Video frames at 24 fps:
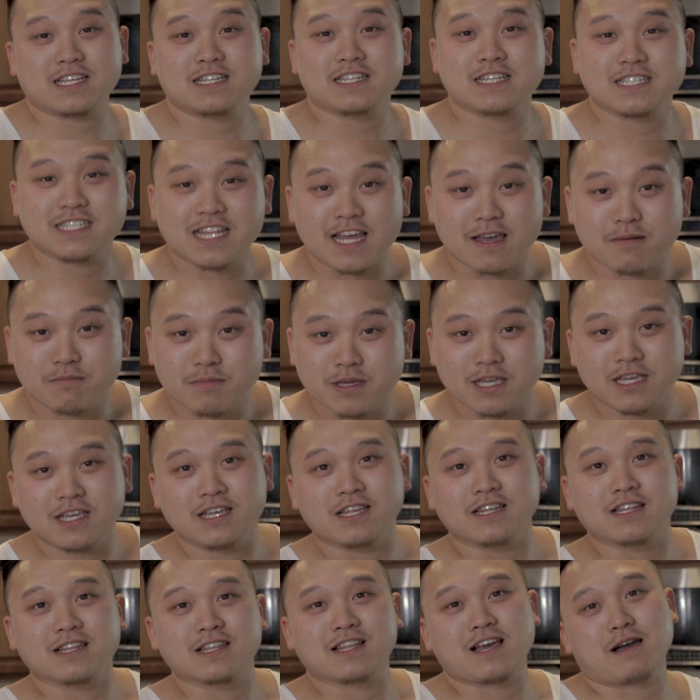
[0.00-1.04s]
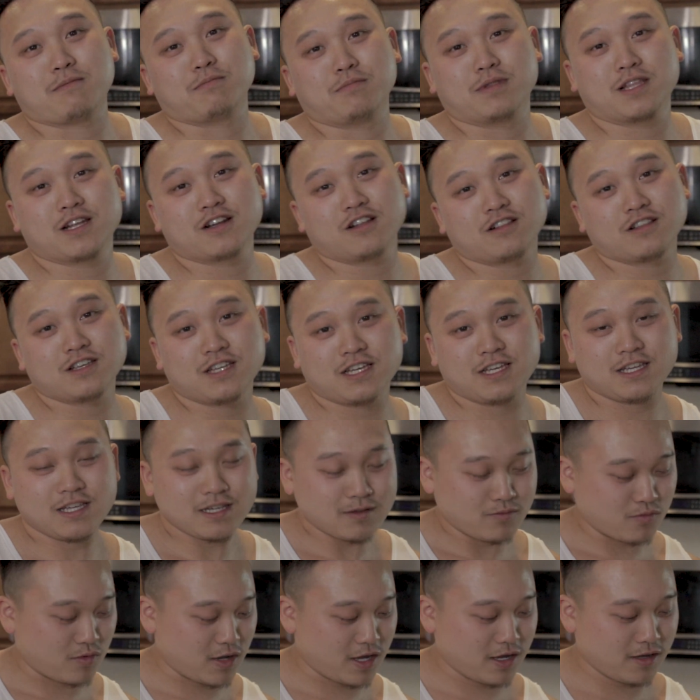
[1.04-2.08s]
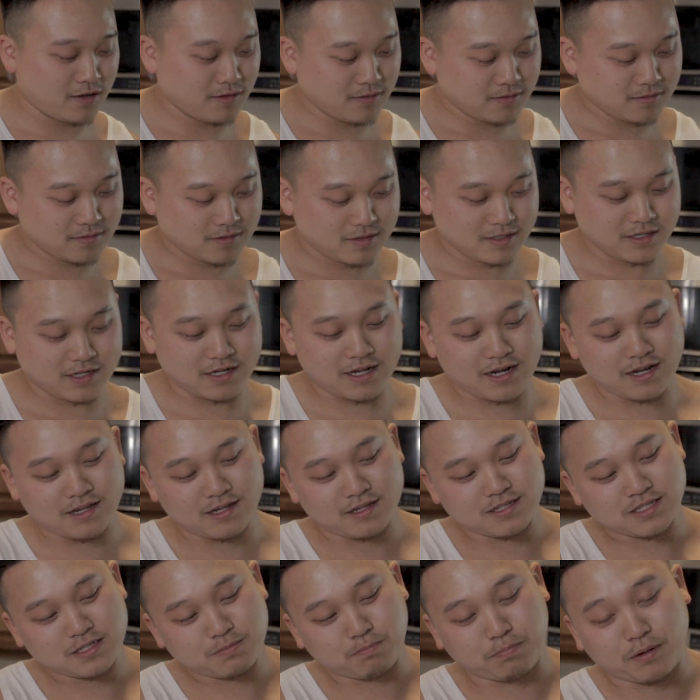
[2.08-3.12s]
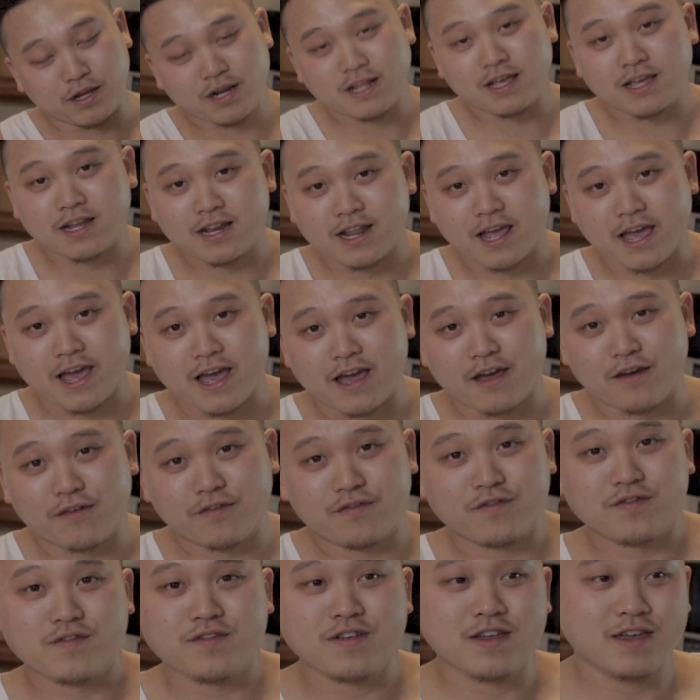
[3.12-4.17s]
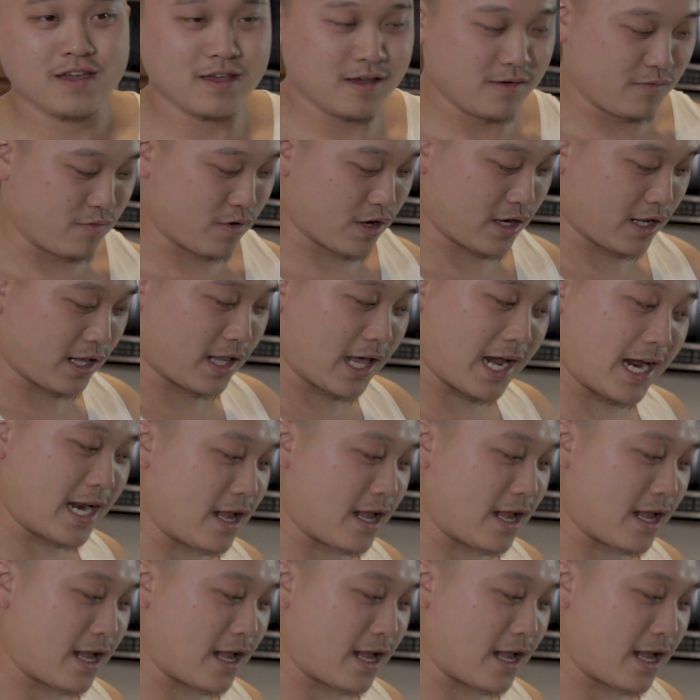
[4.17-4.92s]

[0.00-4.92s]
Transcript: does that mean? I'm literally, well, gonna split it in half. We're gonna lay it